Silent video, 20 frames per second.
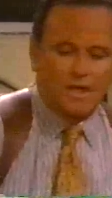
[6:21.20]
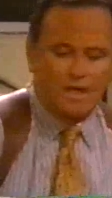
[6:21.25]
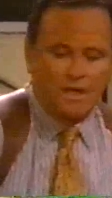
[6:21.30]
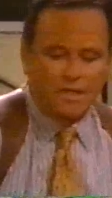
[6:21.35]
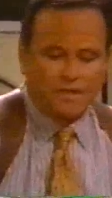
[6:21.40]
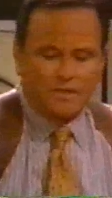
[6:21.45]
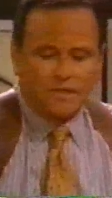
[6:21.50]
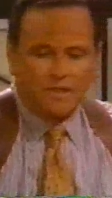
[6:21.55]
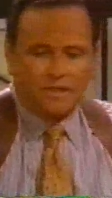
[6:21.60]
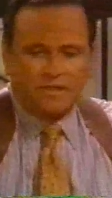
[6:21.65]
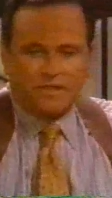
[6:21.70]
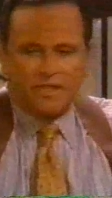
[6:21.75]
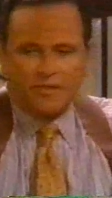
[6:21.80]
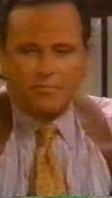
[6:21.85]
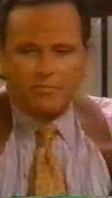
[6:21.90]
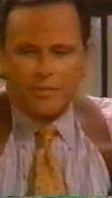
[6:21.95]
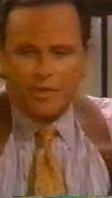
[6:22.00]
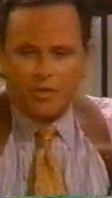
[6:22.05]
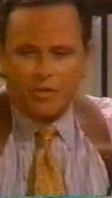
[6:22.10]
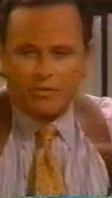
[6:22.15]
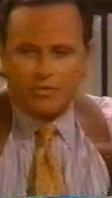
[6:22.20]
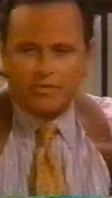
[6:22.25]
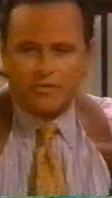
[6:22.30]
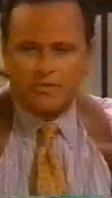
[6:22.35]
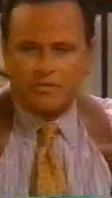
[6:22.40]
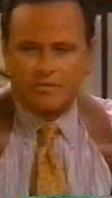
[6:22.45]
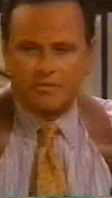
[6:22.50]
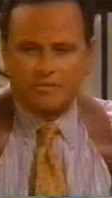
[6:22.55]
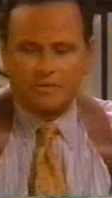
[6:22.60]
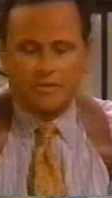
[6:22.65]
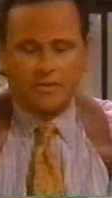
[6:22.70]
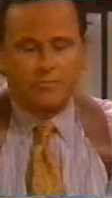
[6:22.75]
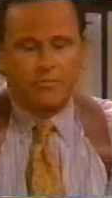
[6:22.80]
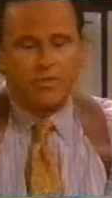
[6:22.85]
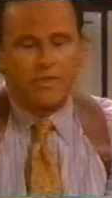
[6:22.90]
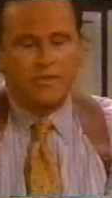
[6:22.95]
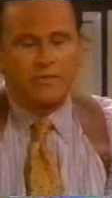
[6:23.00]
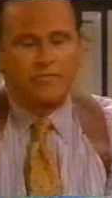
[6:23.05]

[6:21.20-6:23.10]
I think they both could have been